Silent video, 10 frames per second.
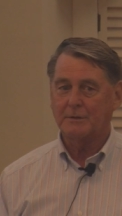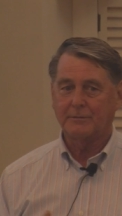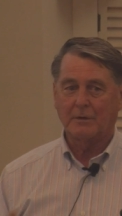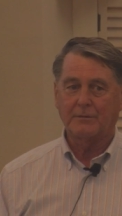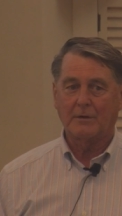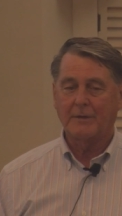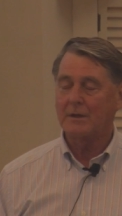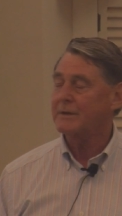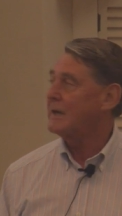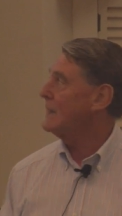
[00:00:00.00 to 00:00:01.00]
of, of, of
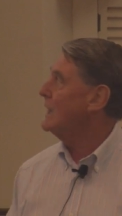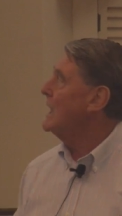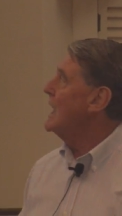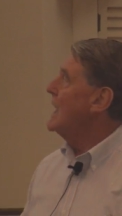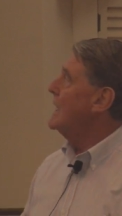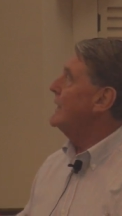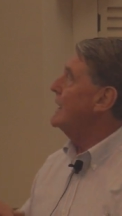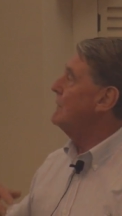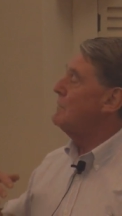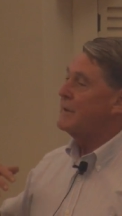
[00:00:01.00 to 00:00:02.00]
health care,
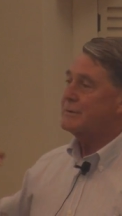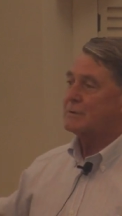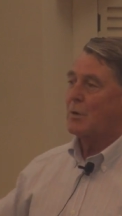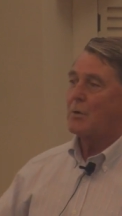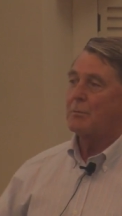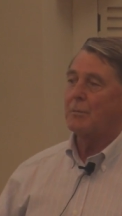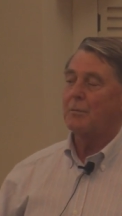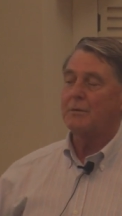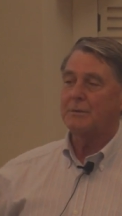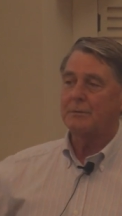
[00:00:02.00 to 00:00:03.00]
the mothers go
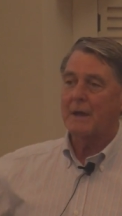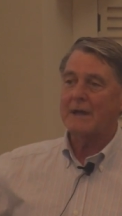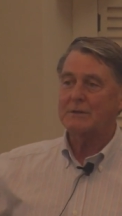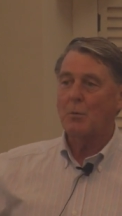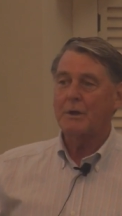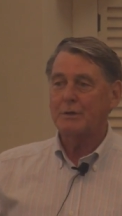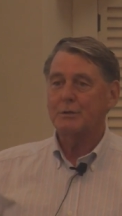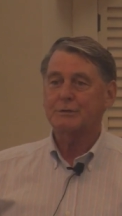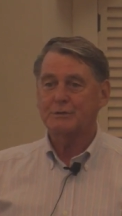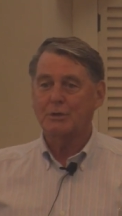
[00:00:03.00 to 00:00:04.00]
they actually wanted
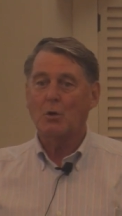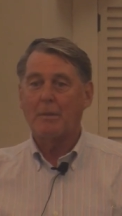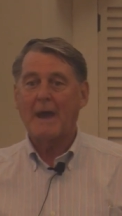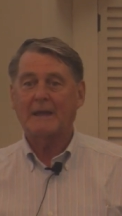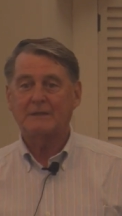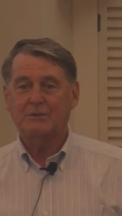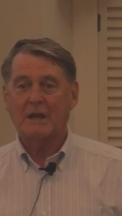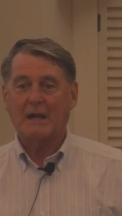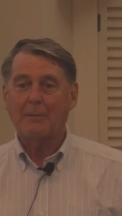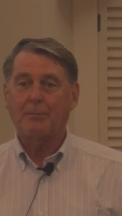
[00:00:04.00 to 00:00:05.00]
nurses to go back and
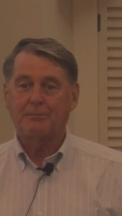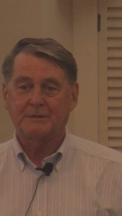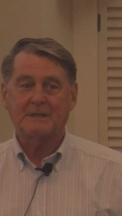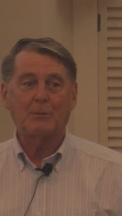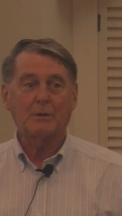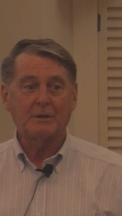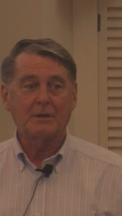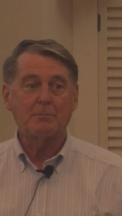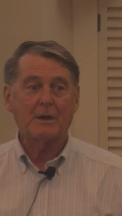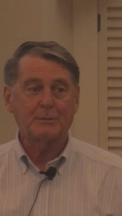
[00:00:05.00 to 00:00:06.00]
check up to see whether
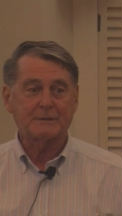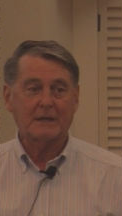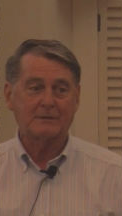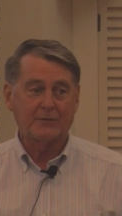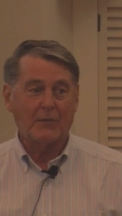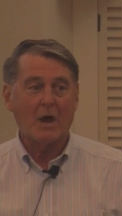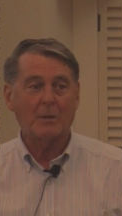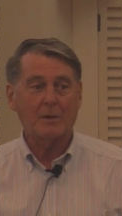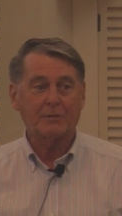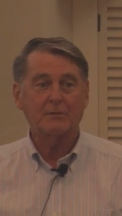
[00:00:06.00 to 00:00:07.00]
the mother was actually
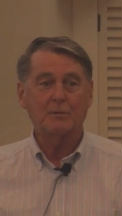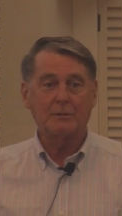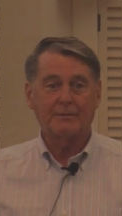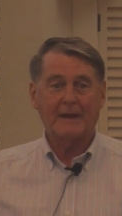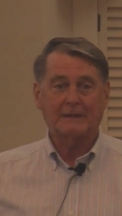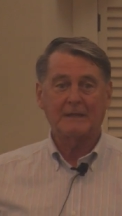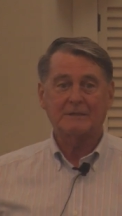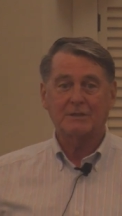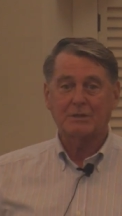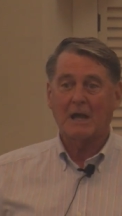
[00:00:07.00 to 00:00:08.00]
following through. In fact,
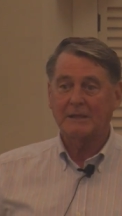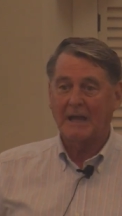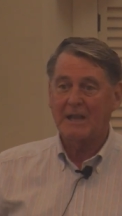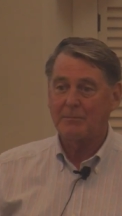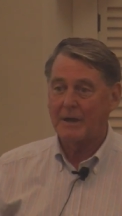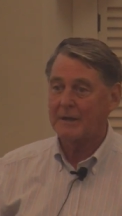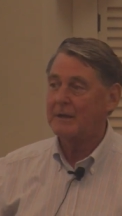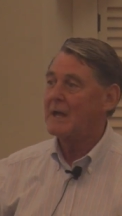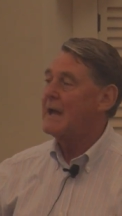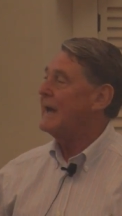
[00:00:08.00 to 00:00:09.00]
is the child getting better?
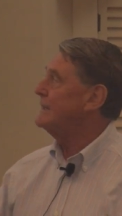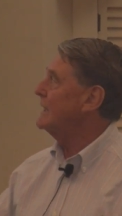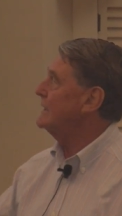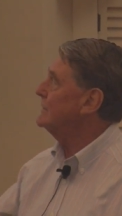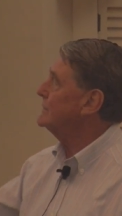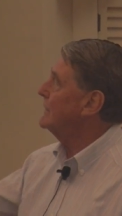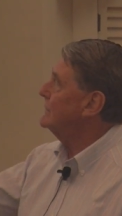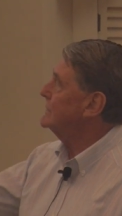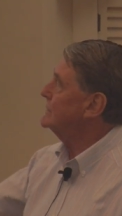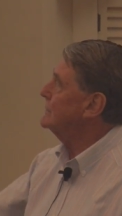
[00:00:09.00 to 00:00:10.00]
And, and
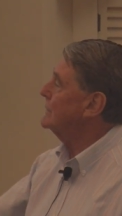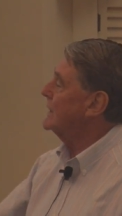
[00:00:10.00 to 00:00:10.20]
to, to